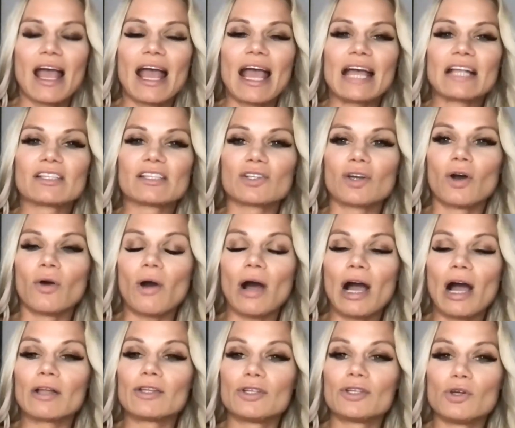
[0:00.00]
And so
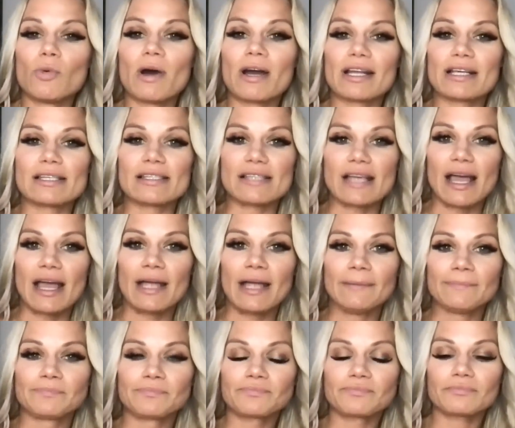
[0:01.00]
I do want to
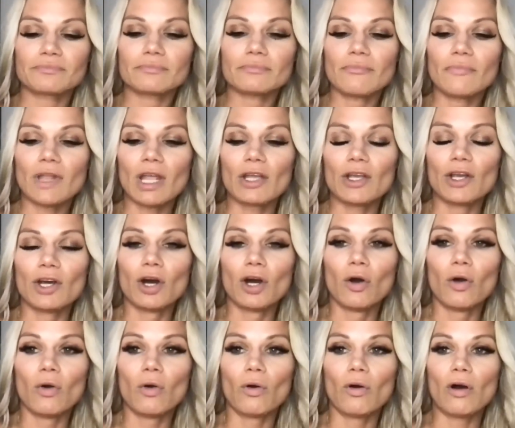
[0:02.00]
say, you
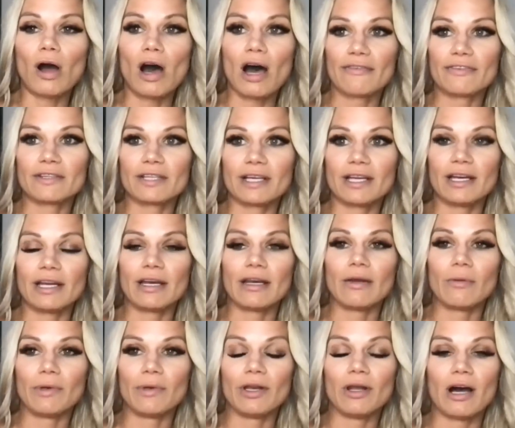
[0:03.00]
know, often,
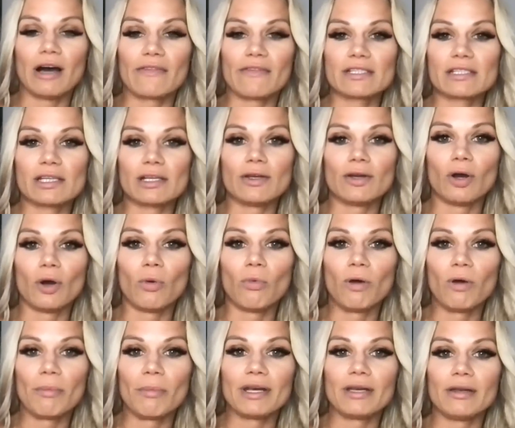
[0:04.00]
and we obviously know
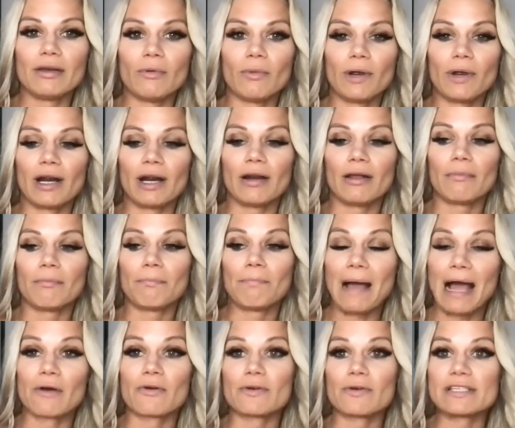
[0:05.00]
women where
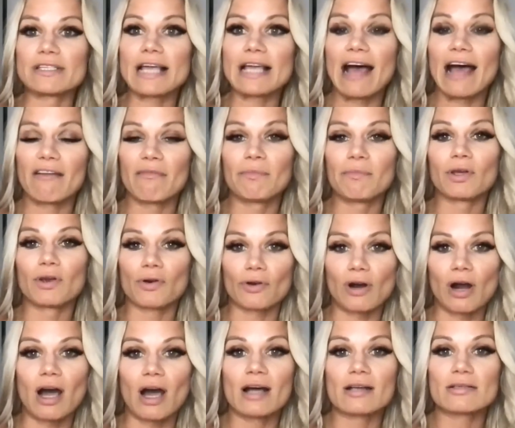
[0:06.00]
boundaries have been
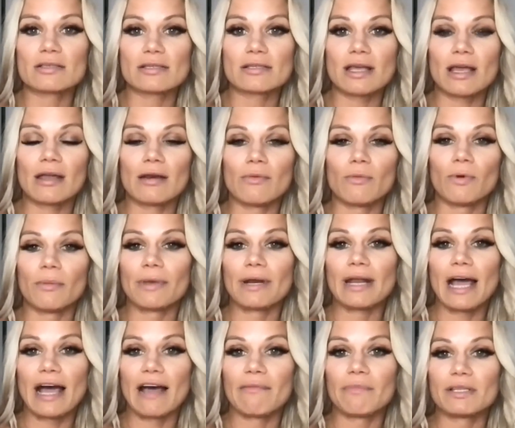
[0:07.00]
crossed and women
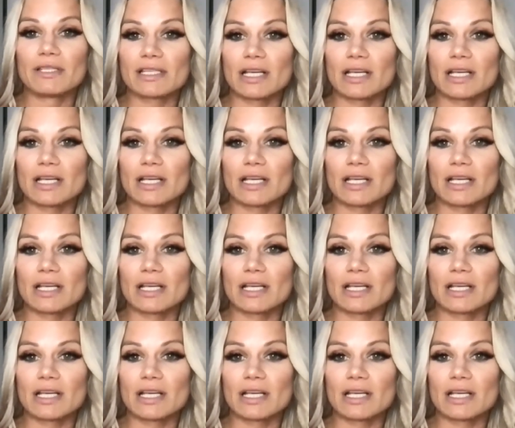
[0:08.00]
have been